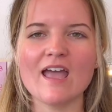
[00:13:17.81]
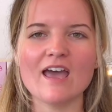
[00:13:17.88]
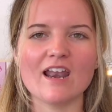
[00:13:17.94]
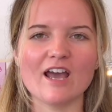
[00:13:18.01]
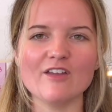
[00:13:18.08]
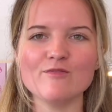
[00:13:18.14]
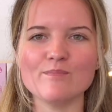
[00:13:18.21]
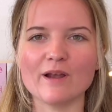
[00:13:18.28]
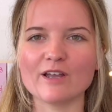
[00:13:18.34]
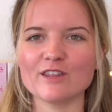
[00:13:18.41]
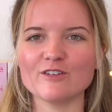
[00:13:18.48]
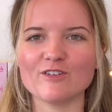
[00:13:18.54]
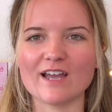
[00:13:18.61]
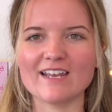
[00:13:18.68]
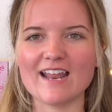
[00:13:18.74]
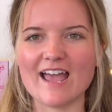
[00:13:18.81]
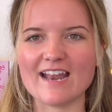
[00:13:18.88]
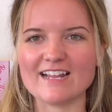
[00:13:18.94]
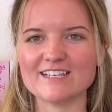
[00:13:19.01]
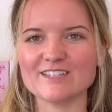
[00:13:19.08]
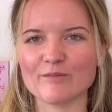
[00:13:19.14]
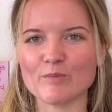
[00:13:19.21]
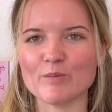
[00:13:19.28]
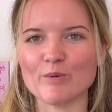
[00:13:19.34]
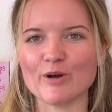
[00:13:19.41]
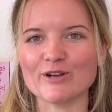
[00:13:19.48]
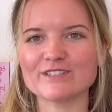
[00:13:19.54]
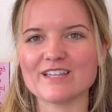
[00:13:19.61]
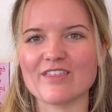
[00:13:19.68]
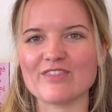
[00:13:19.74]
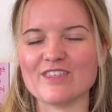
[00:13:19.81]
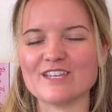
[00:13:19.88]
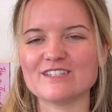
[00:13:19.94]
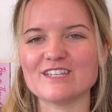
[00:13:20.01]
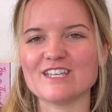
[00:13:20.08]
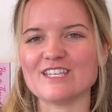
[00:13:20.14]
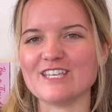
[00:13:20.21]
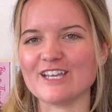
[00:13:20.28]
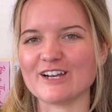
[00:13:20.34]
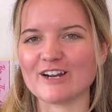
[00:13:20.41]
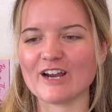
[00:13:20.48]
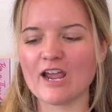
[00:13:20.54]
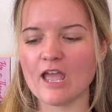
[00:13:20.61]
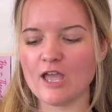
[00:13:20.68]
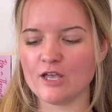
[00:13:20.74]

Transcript: and I've barely read any summer books this year.